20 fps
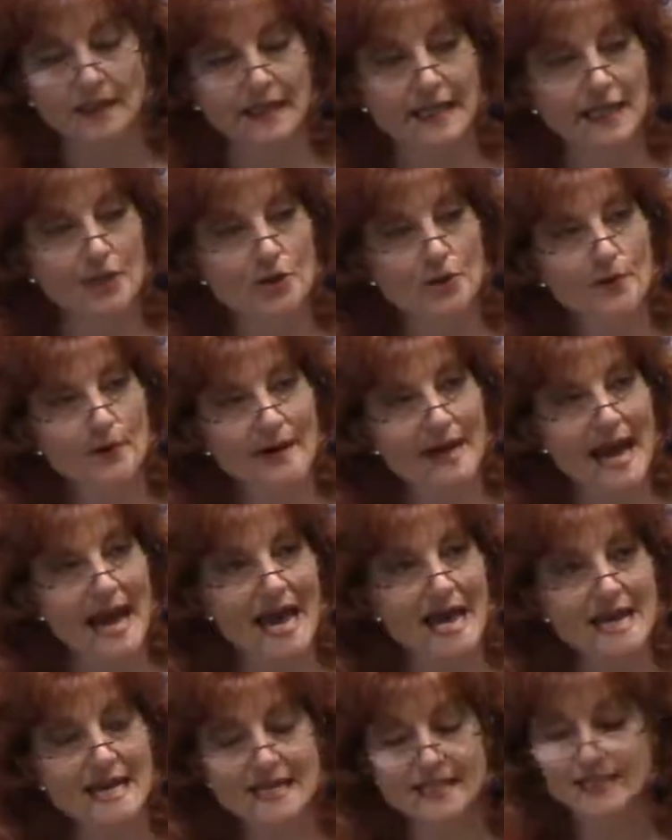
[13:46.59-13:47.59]
It
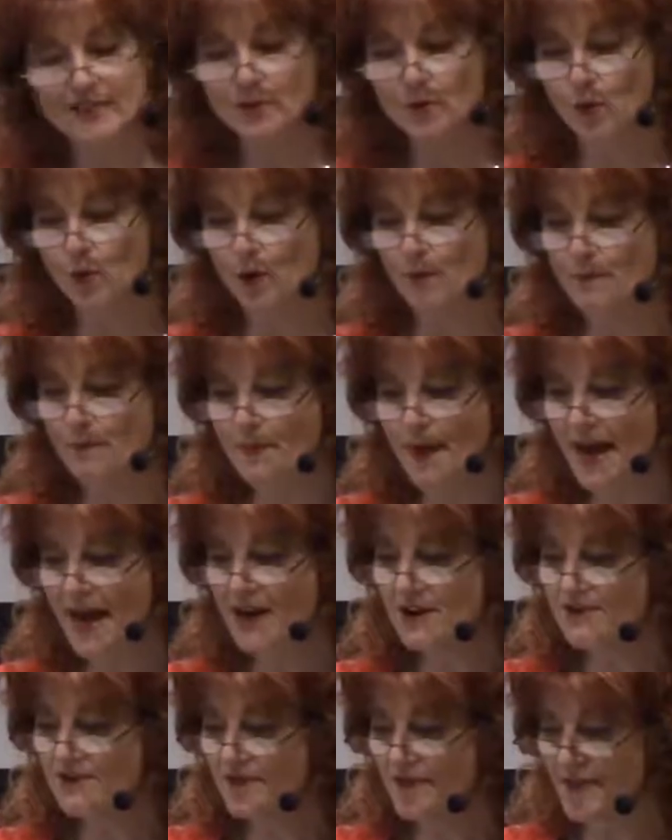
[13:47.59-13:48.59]
creates or
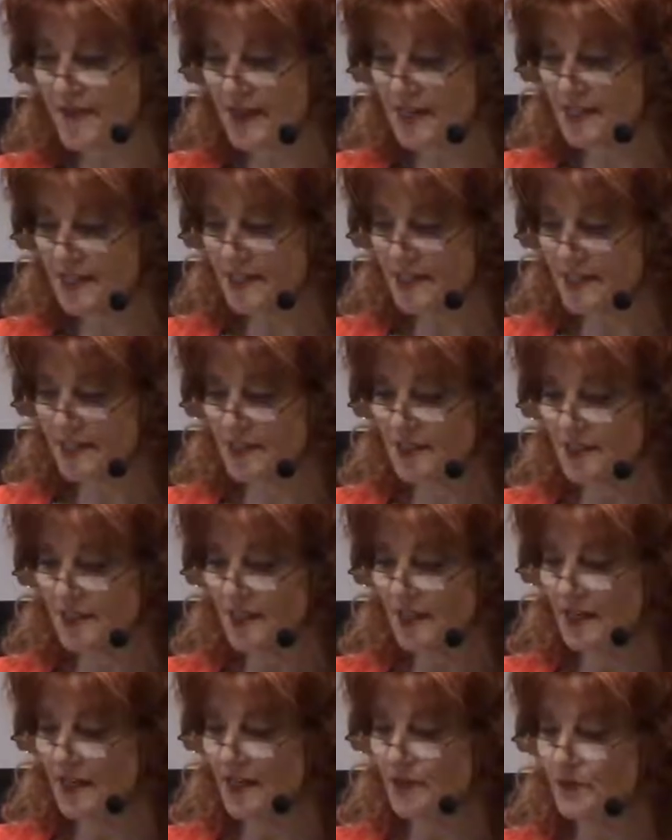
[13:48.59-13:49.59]
manifests
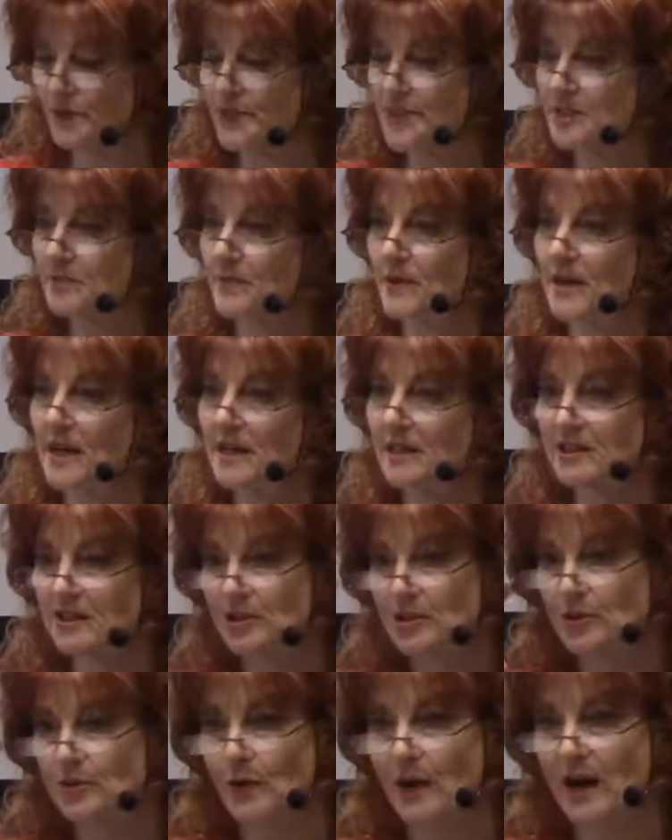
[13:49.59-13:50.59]
in response
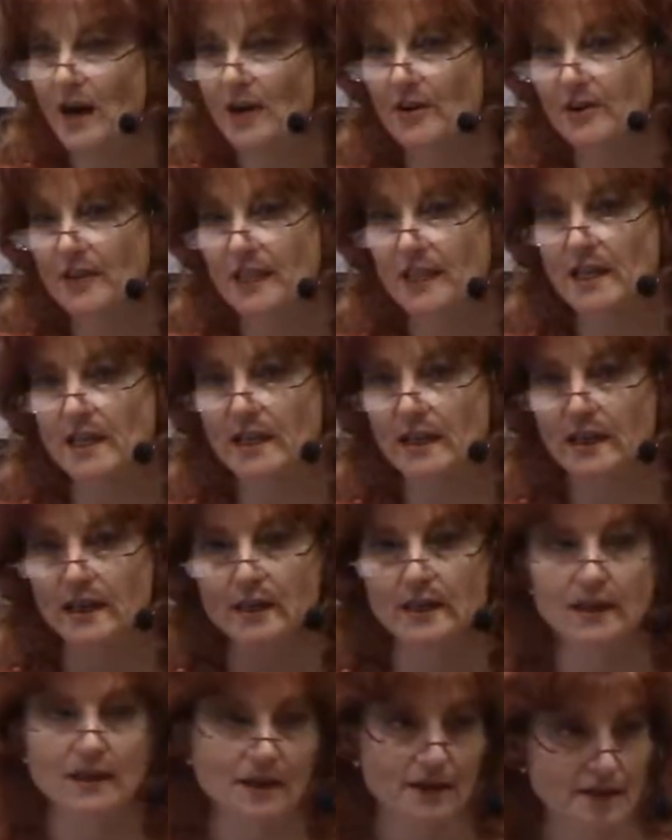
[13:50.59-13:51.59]
to our thinking.